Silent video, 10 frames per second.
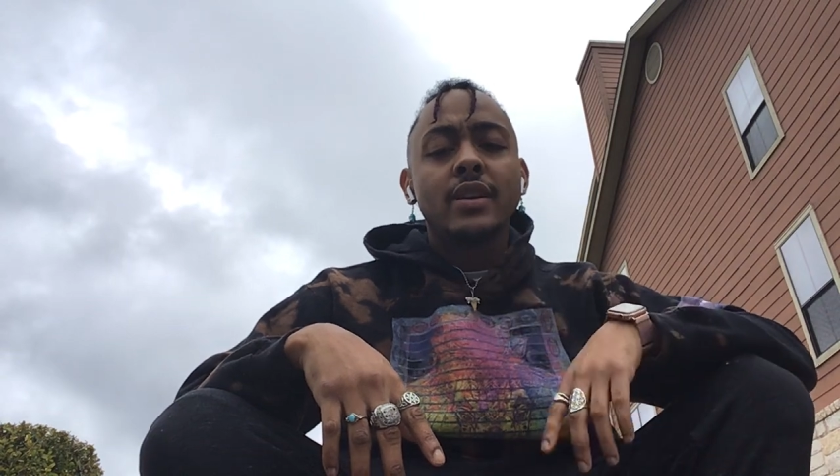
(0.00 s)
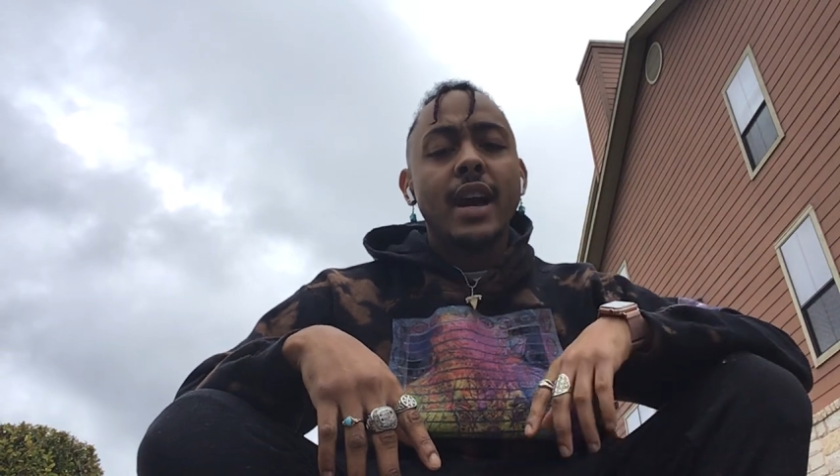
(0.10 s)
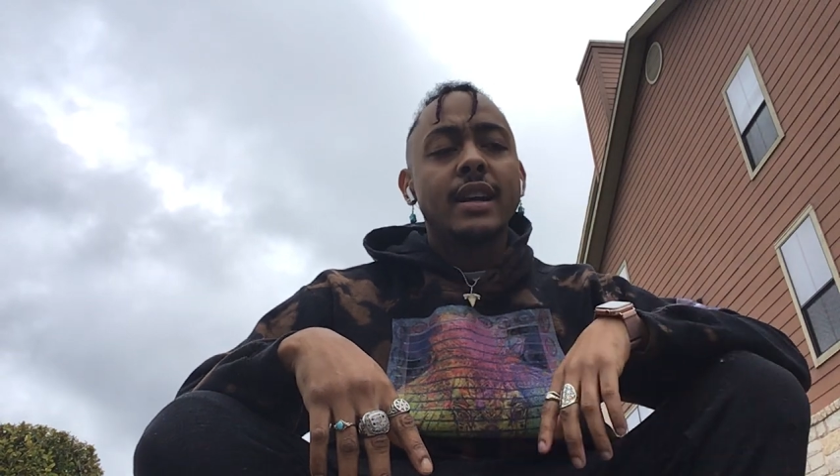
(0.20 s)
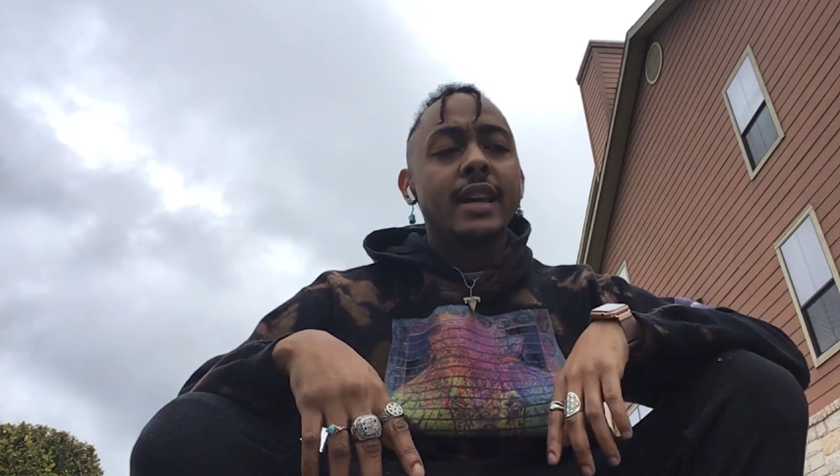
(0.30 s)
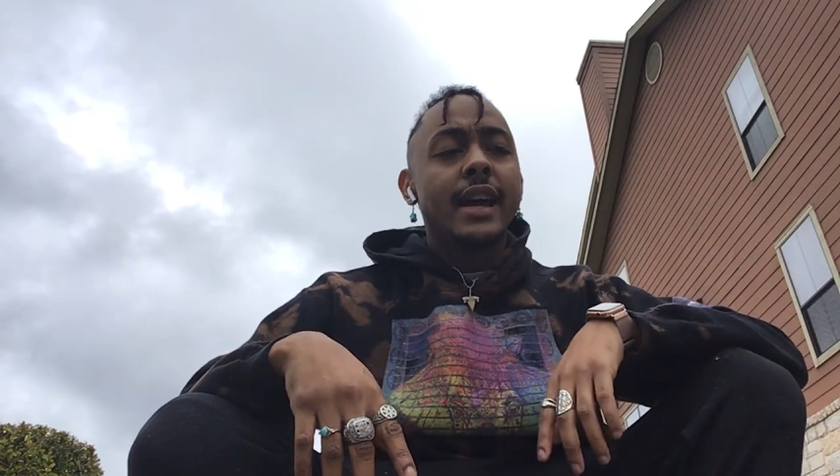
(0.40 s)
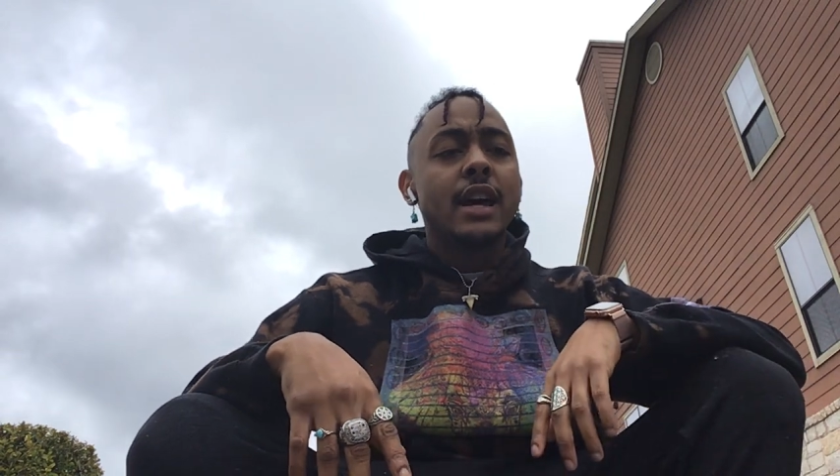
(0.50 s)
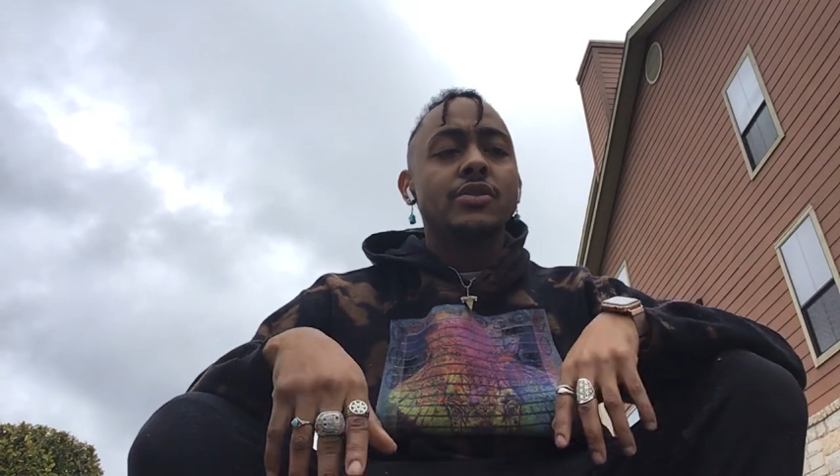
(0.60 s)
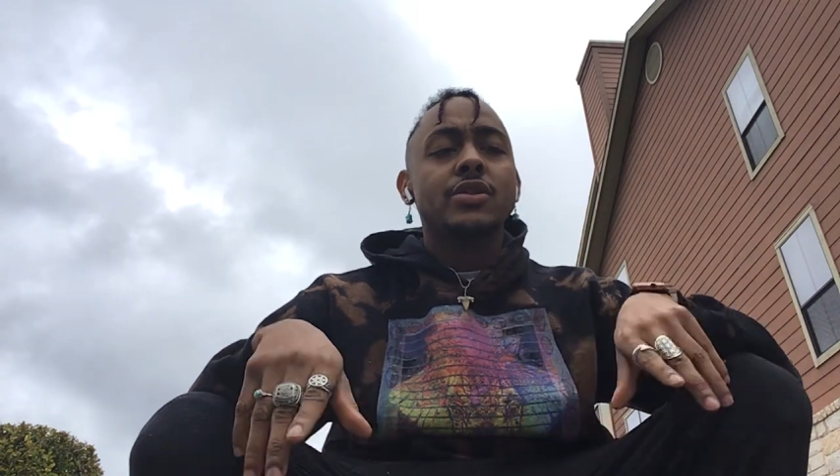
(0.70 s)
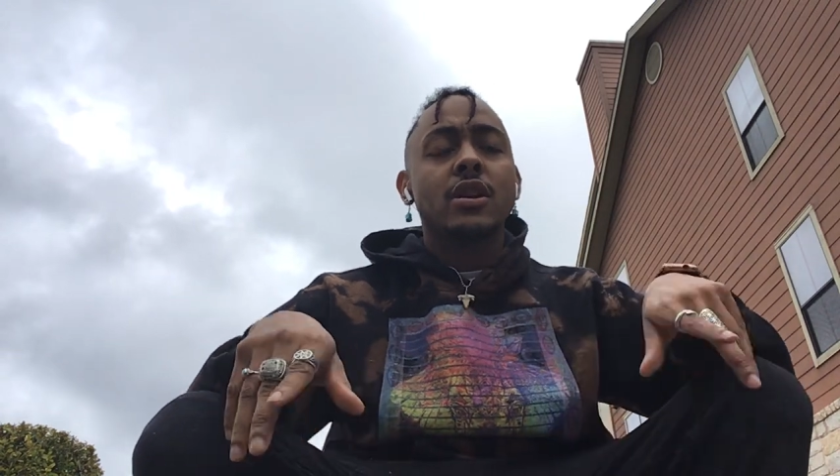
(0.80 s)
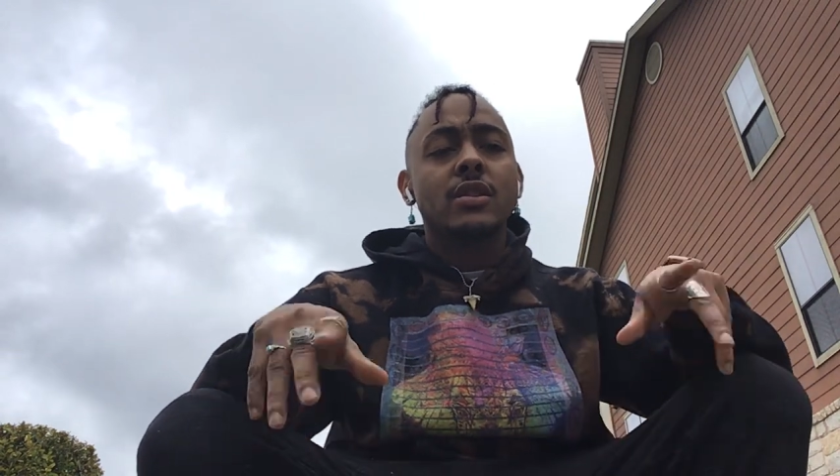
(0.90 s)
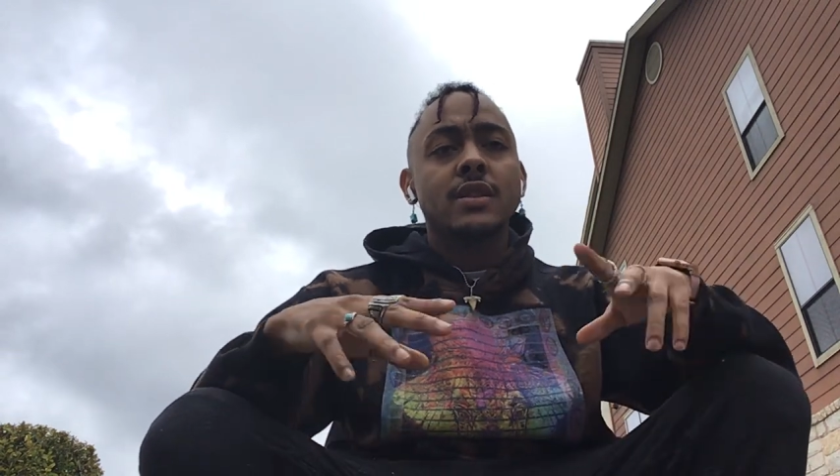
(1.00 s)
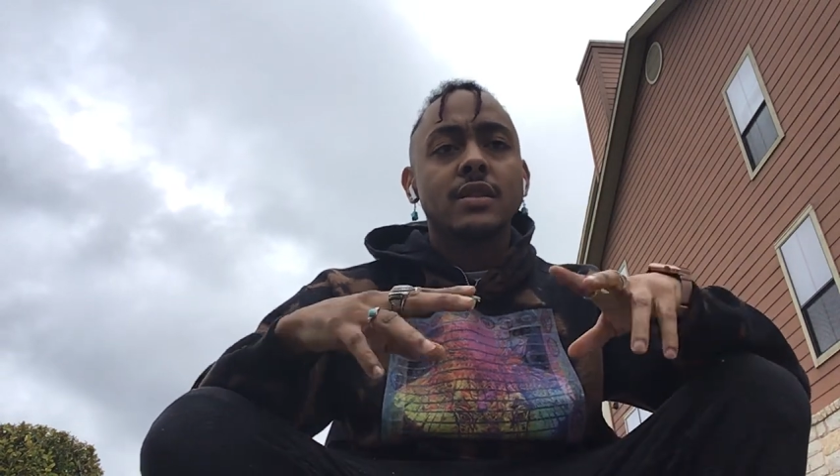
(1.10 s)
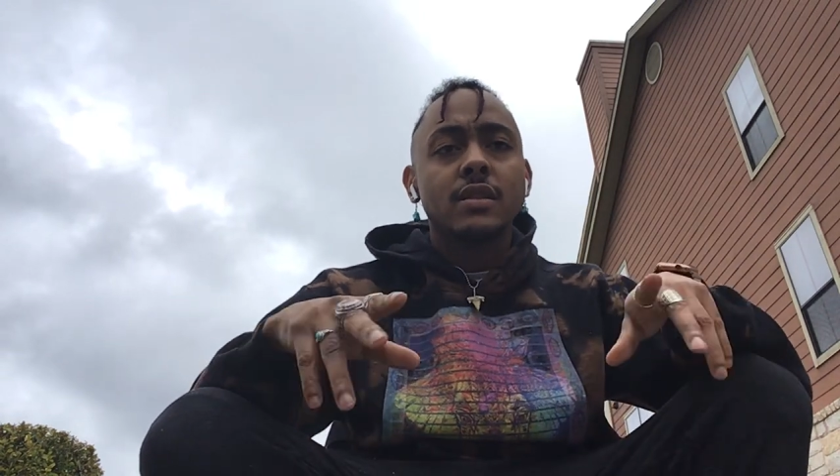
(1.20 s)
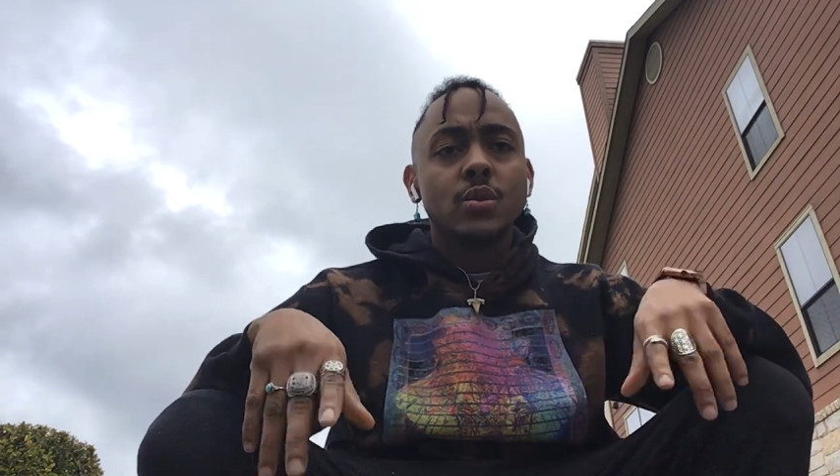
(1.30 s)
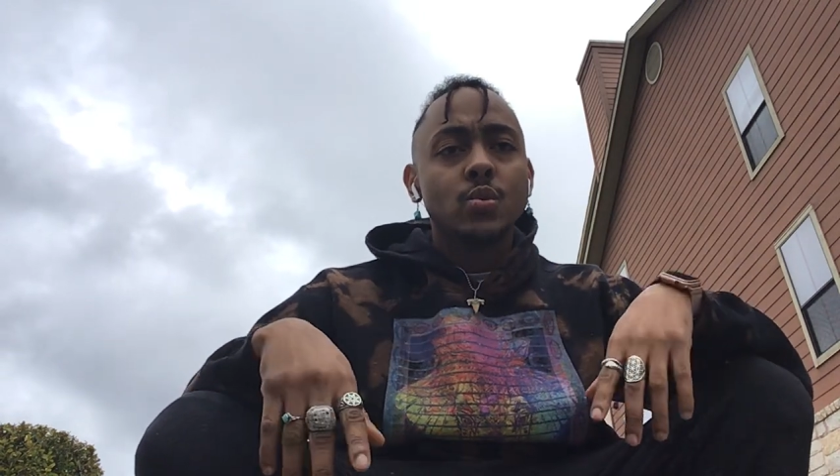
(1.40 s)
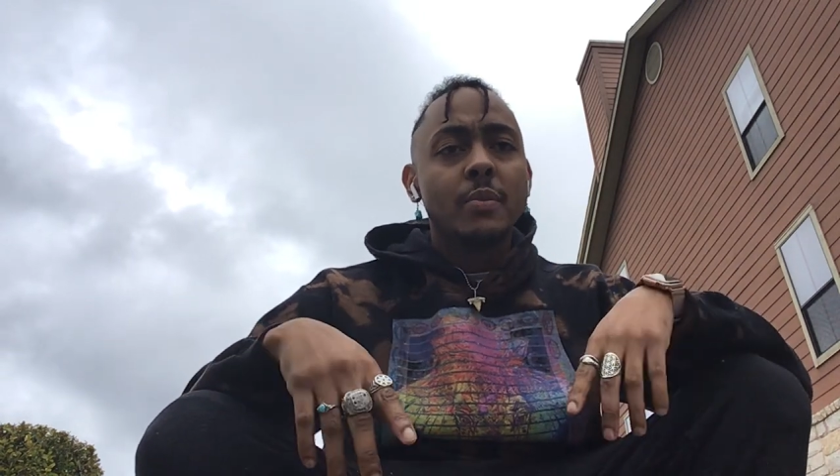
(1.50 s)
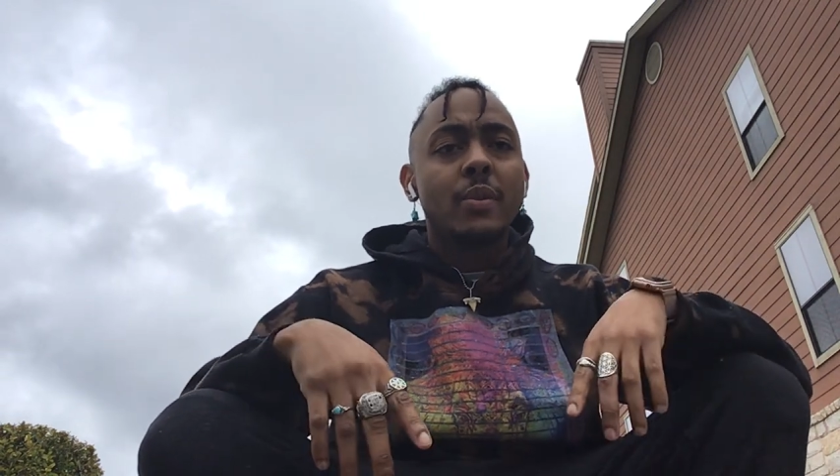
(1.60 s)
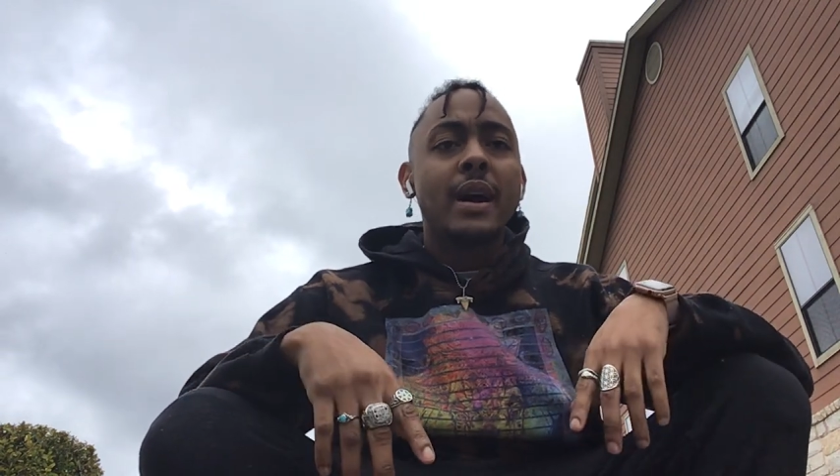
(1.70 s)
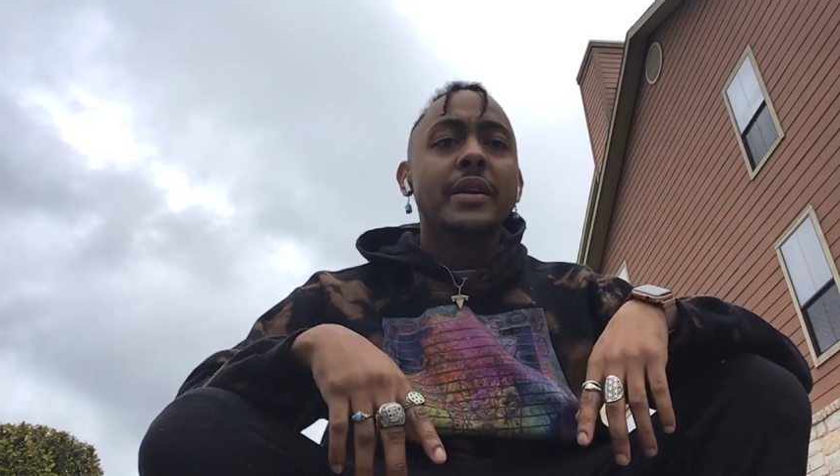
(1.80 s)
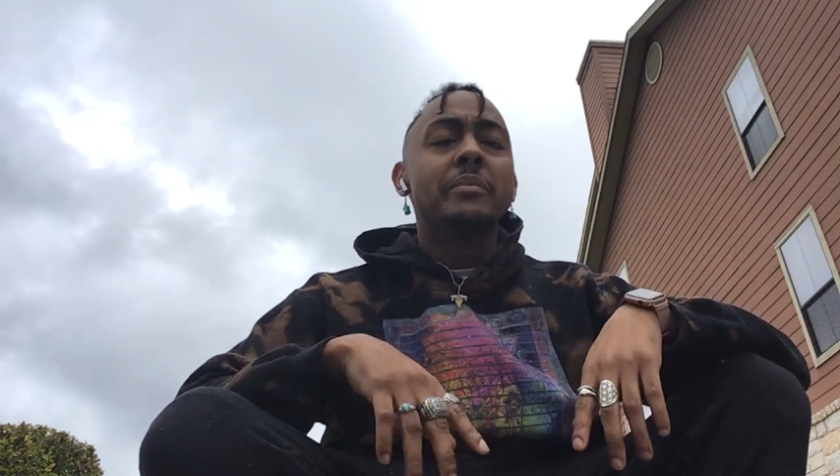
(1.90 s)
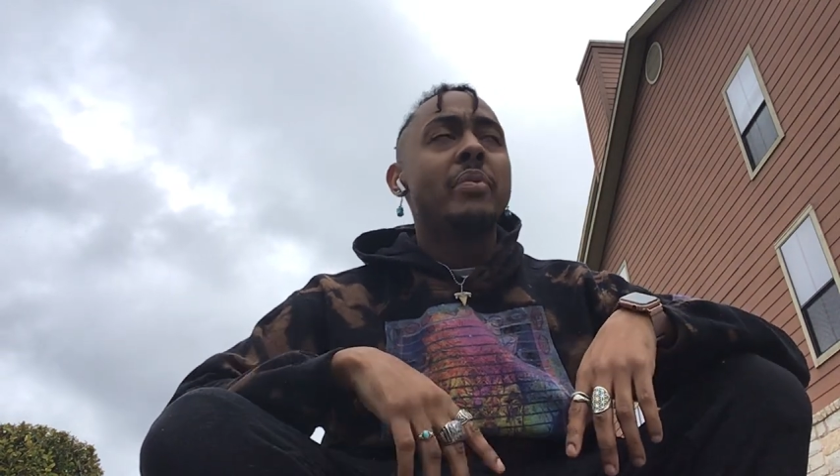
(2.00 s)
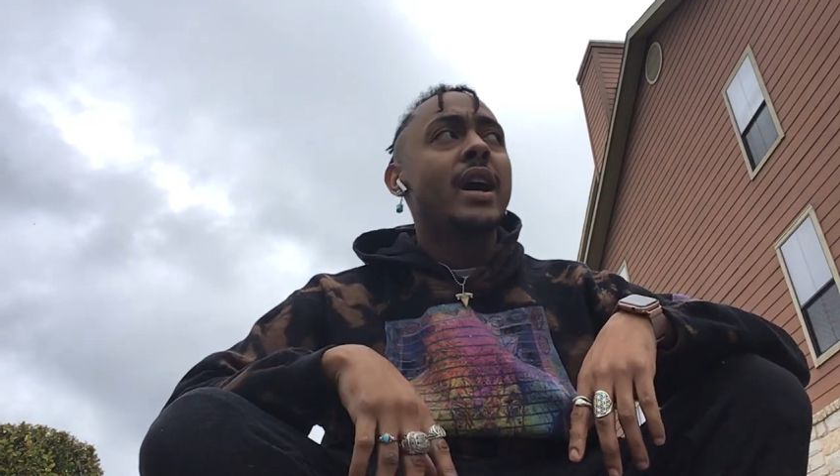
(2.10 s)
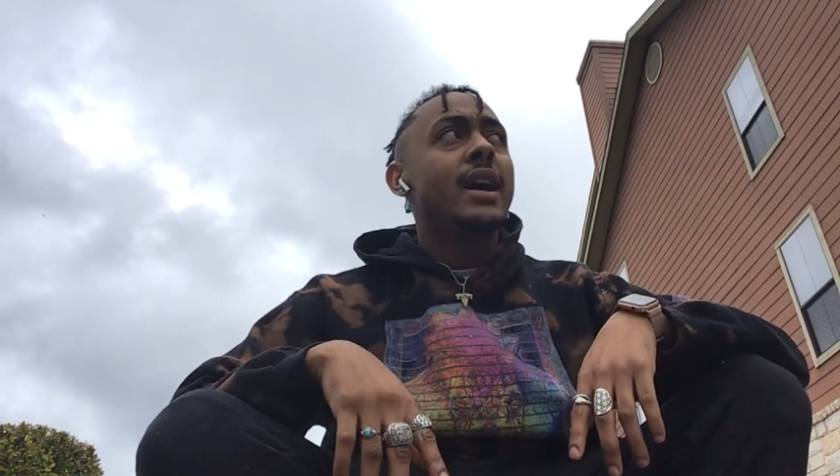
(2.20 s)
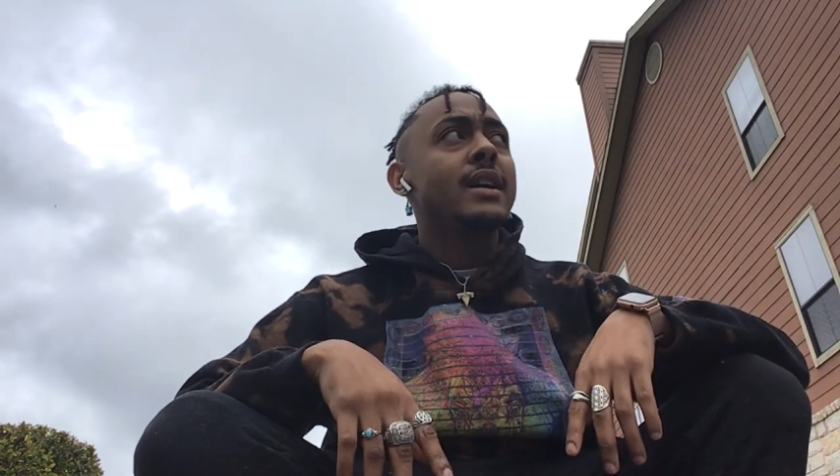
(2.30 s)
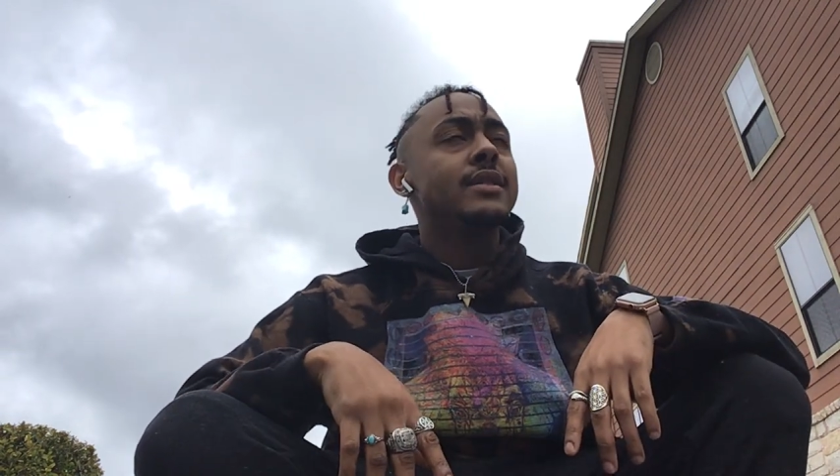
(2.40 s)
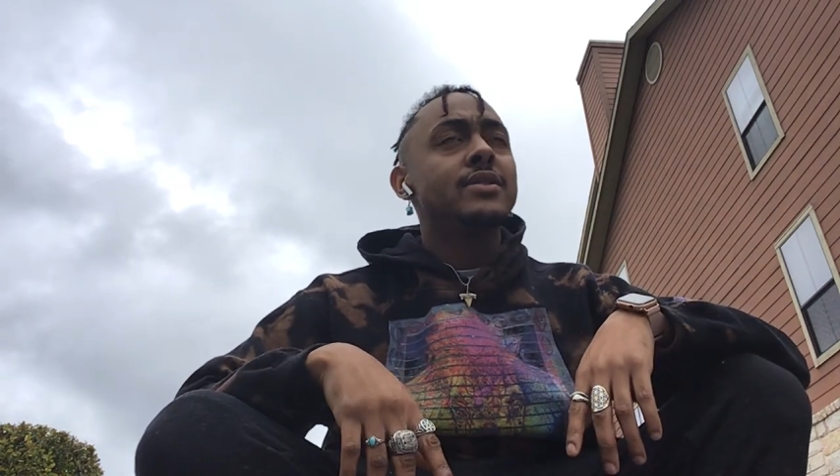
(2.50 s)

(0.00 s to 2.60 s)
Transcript: kind of like how sharks swim around in pods.